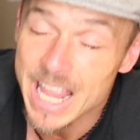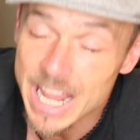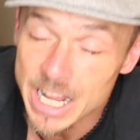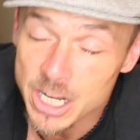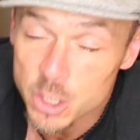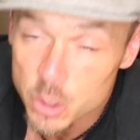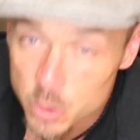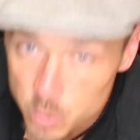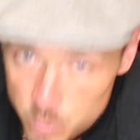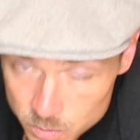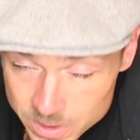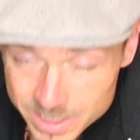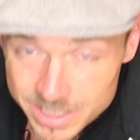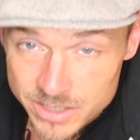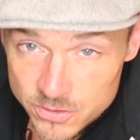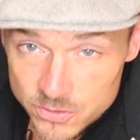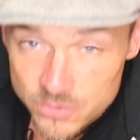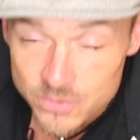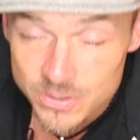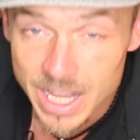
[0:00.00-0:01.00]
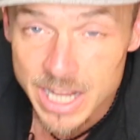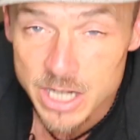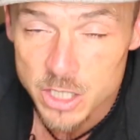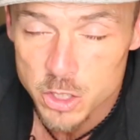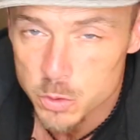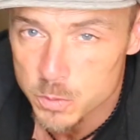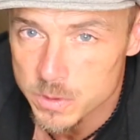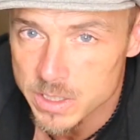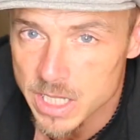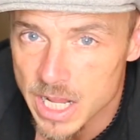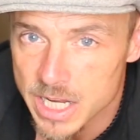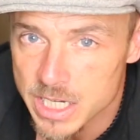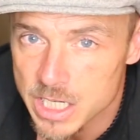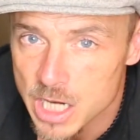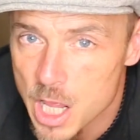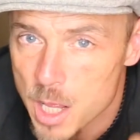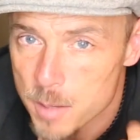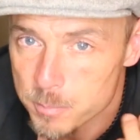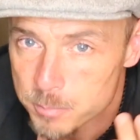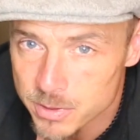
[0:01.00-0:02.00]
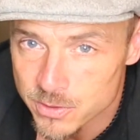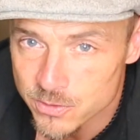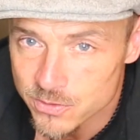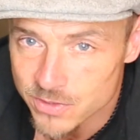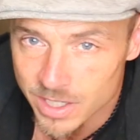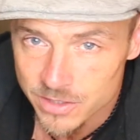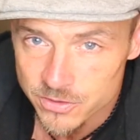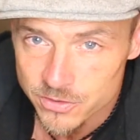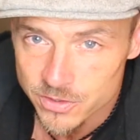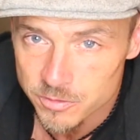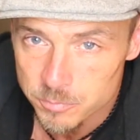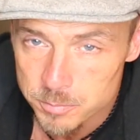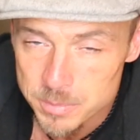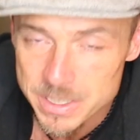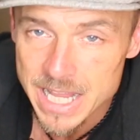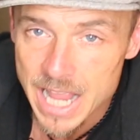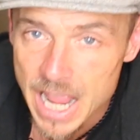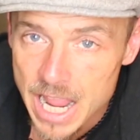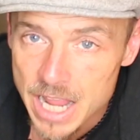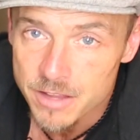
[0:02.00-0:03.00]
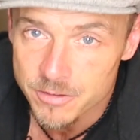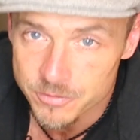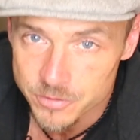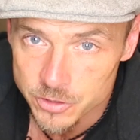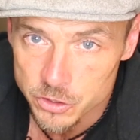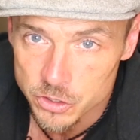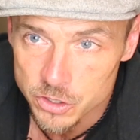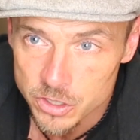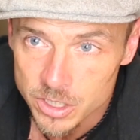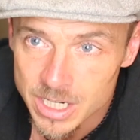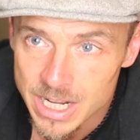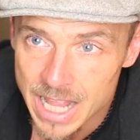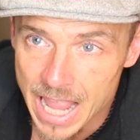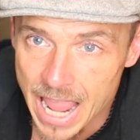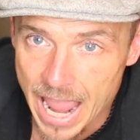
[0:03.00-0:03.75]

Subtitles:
and create possessive behavior